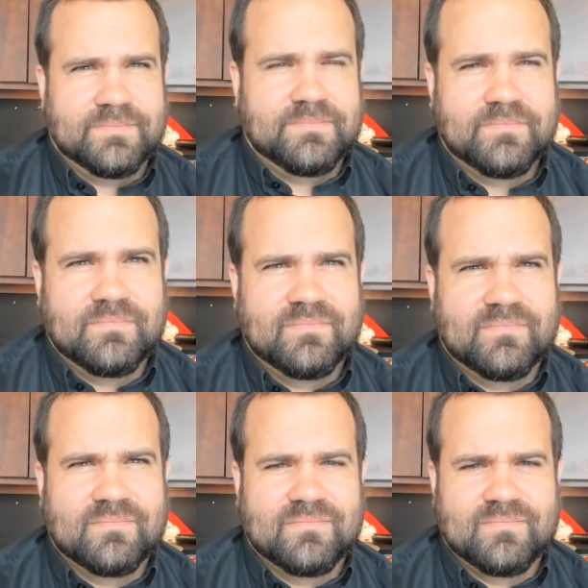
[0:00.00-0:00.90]

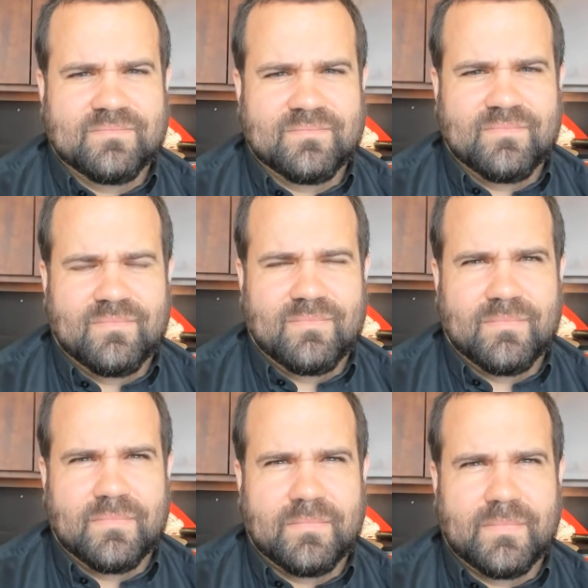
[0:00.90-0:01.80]

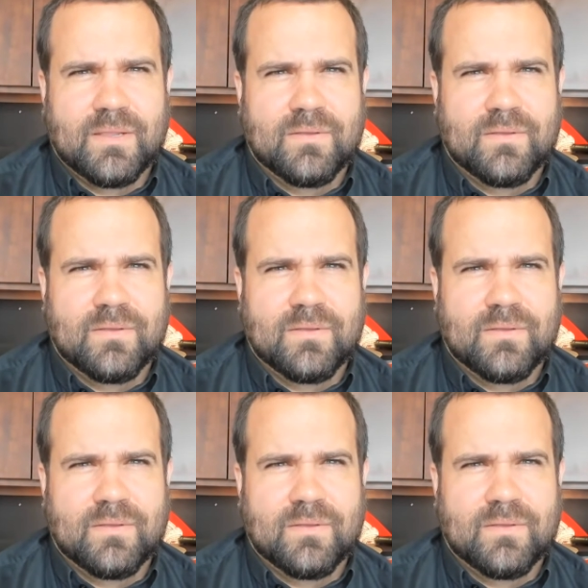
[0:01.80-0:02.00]
(silence)